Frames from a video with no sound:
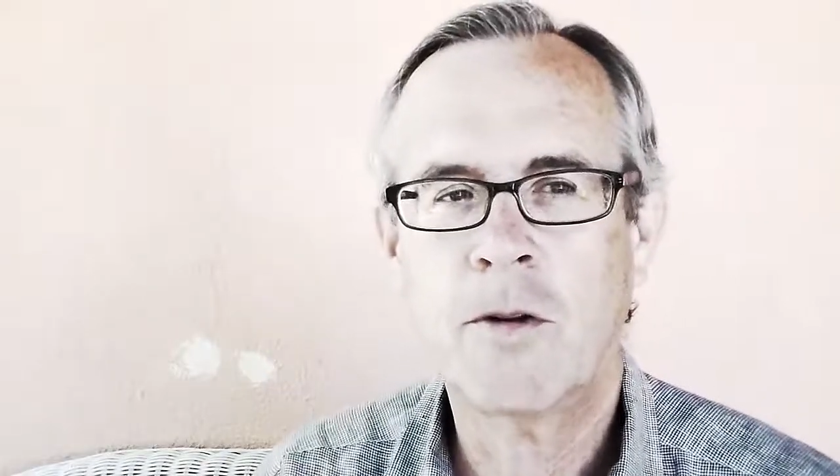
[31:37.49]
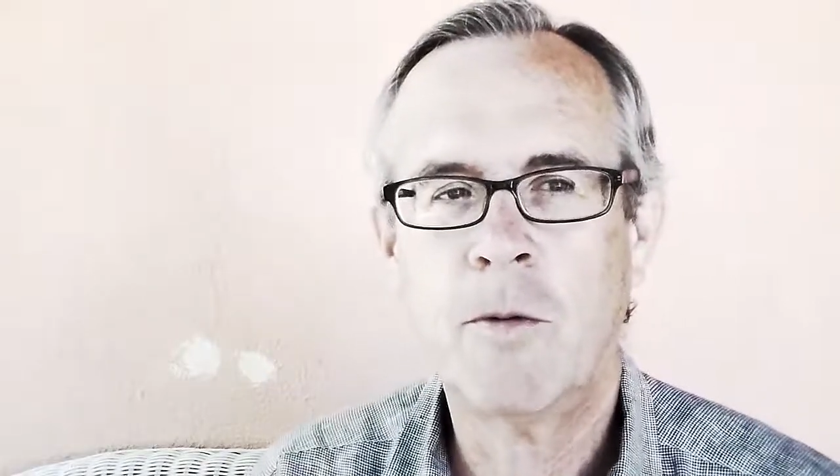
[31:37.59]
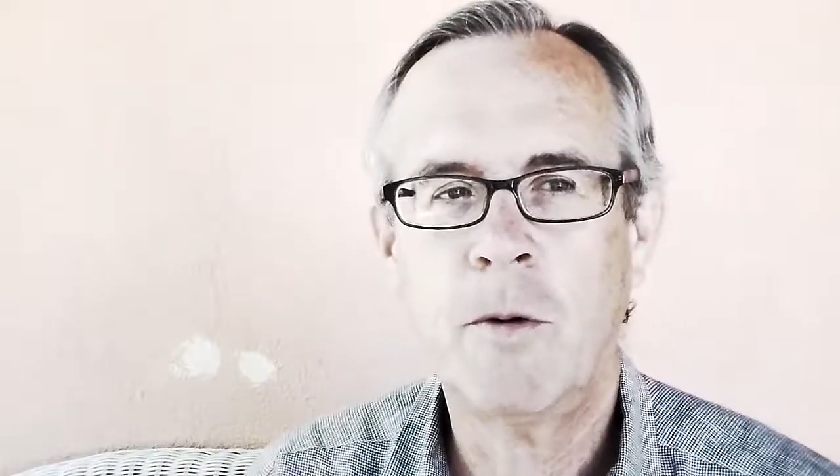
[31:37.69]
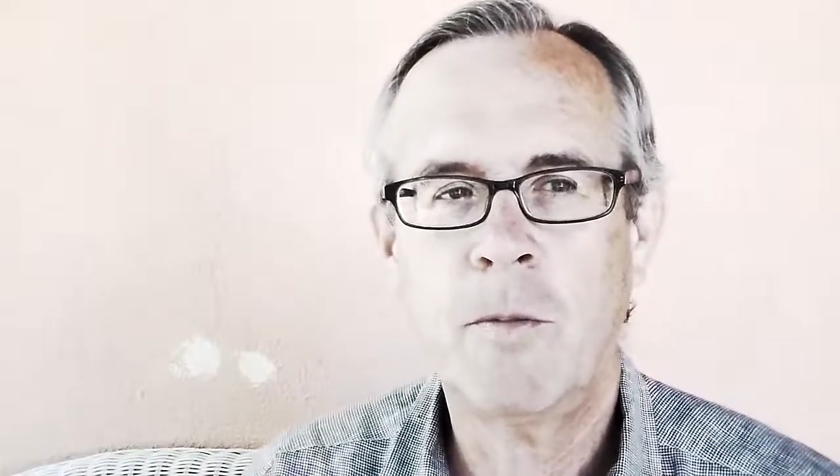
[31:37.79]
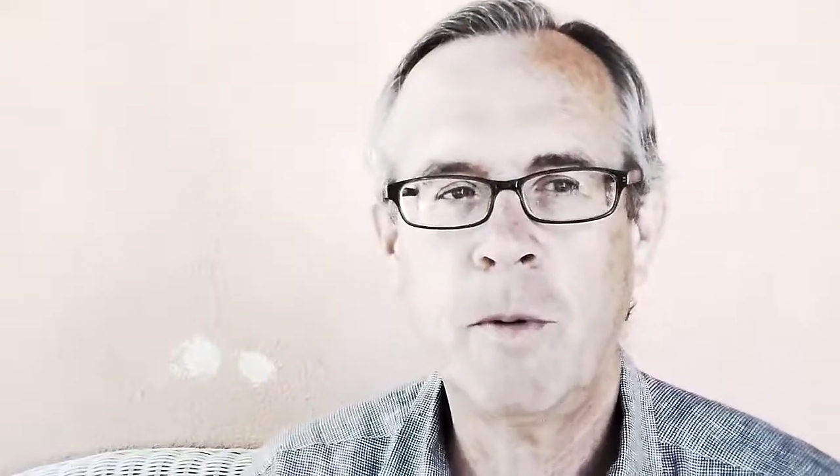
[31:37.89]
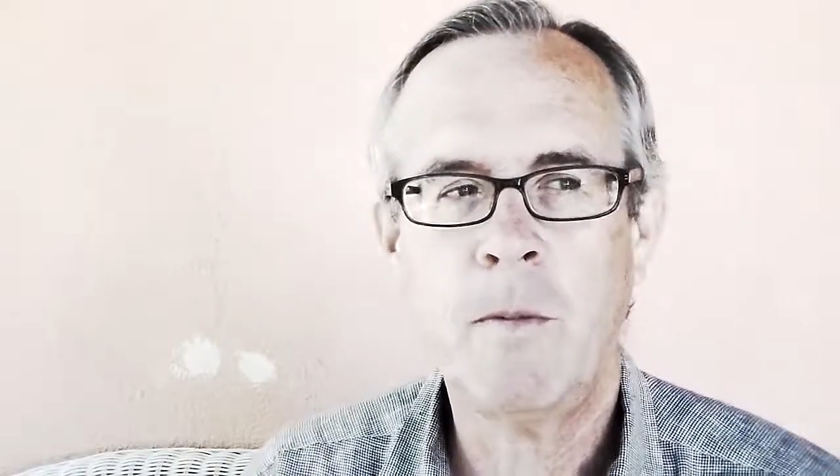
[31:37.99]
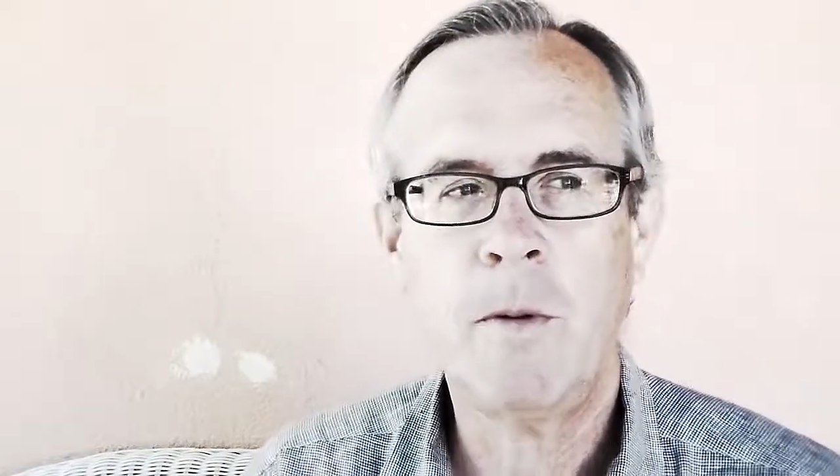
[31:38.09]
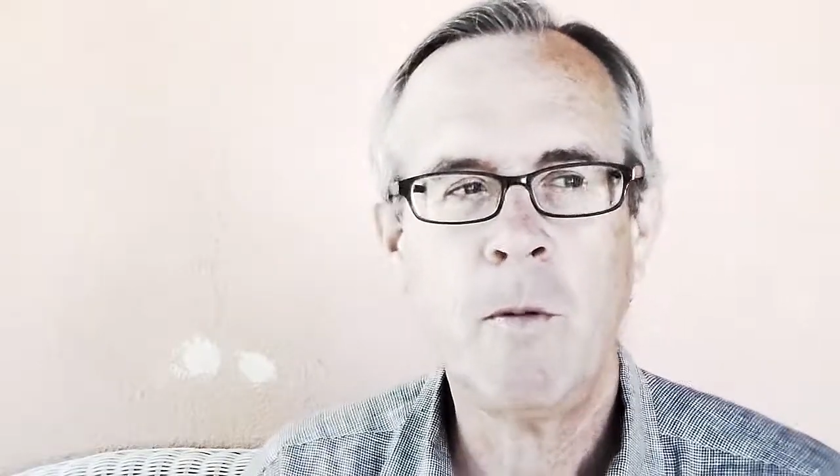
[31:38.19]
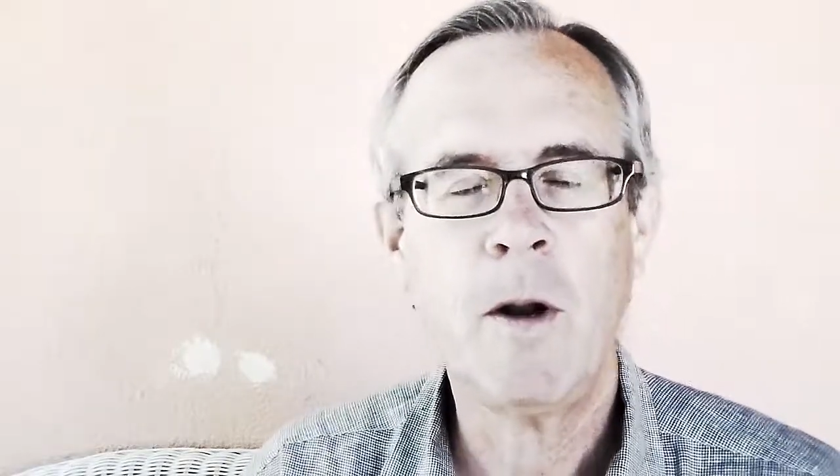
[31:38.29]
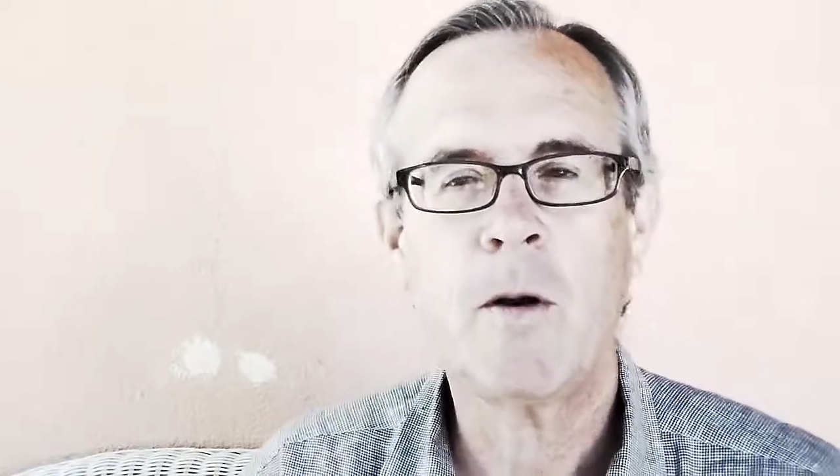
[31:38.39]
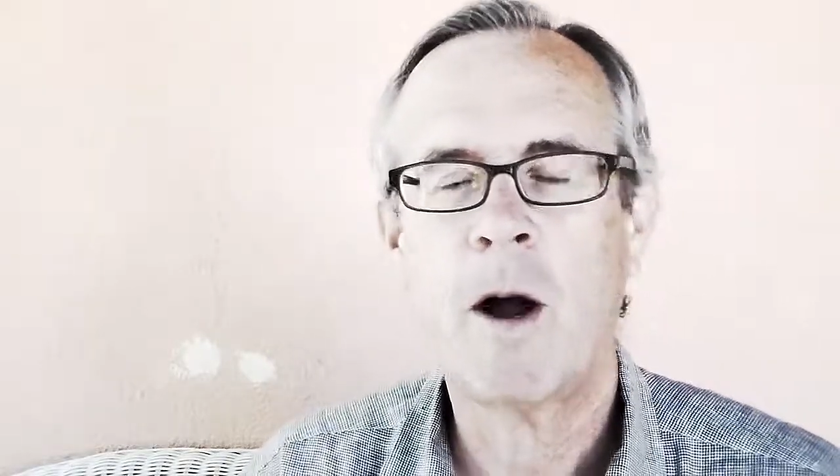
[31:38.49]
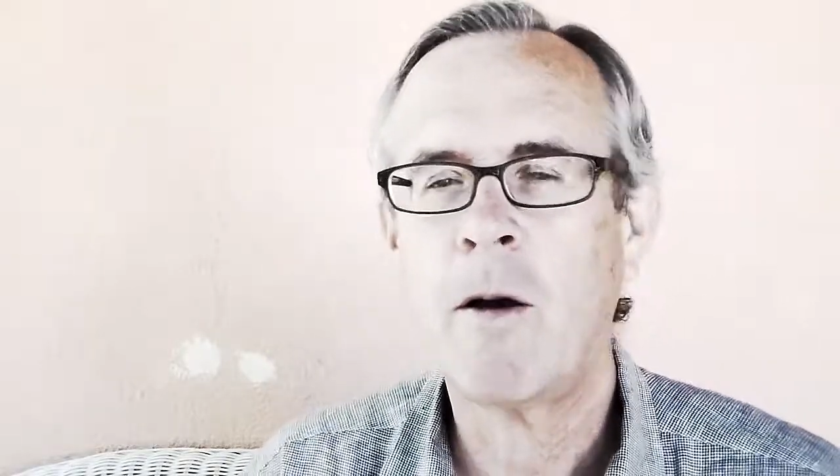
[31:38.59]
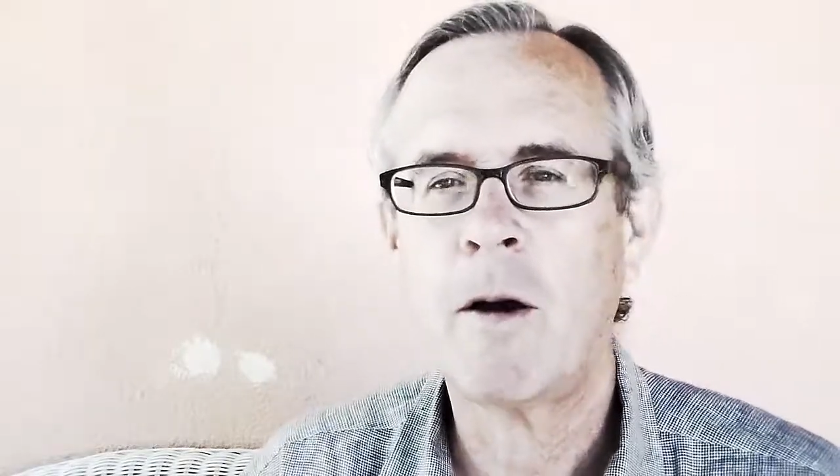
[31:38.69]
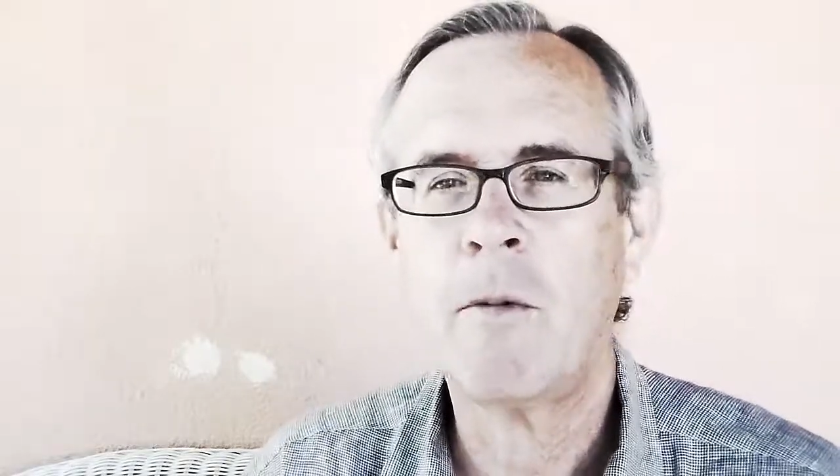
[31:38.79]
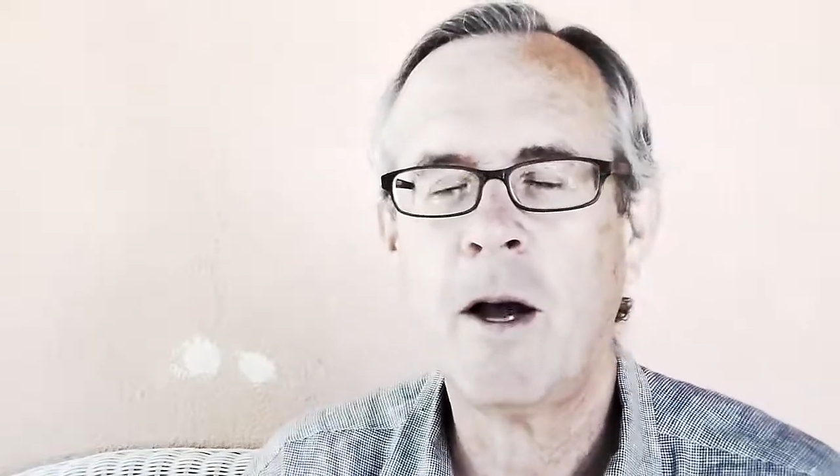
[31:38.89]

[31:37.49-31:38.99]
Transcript: So we wonder, how come